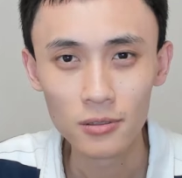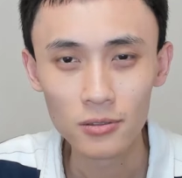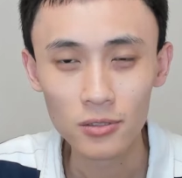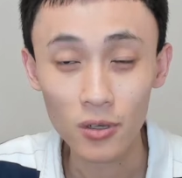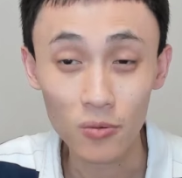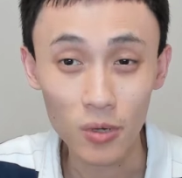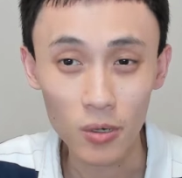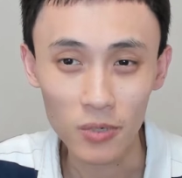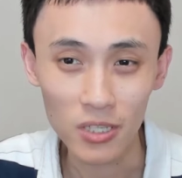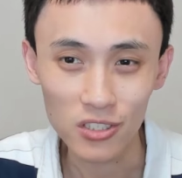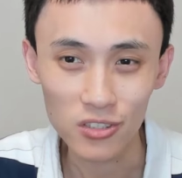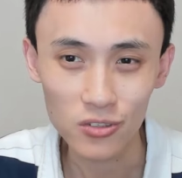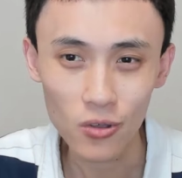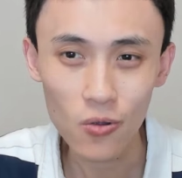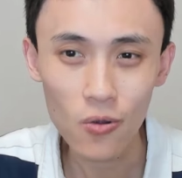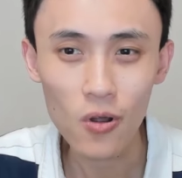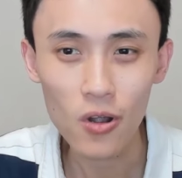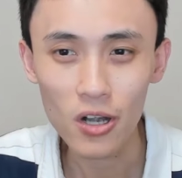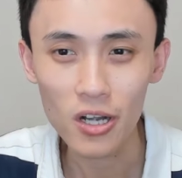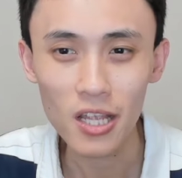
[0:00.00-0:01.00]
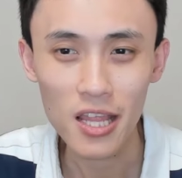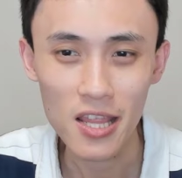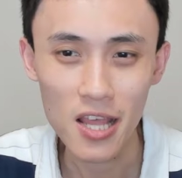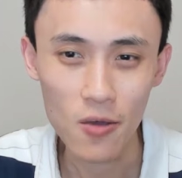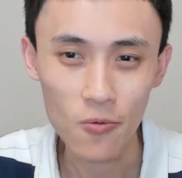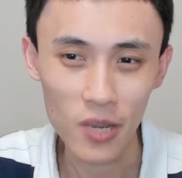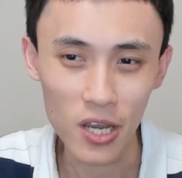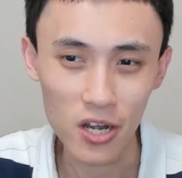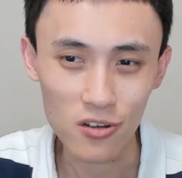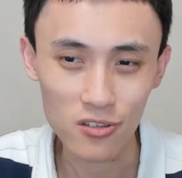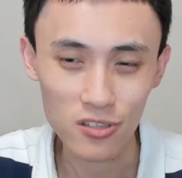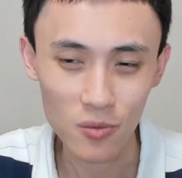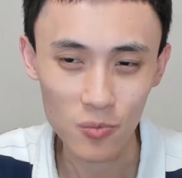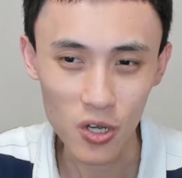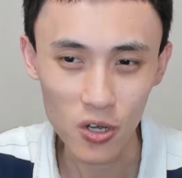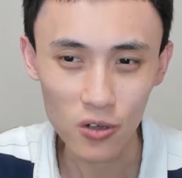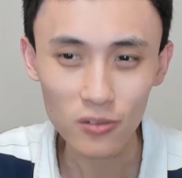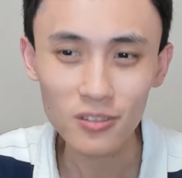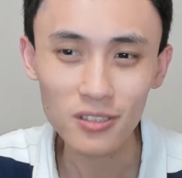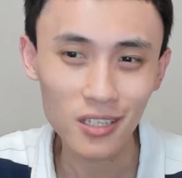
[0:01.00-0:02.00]
So when we sort, then we are
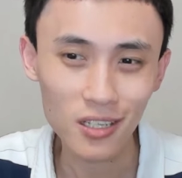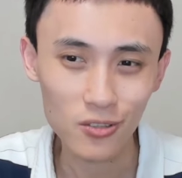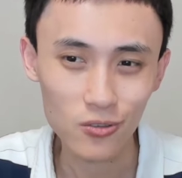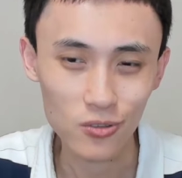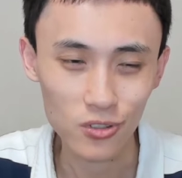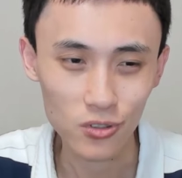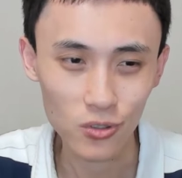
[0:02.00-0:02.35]
supposed to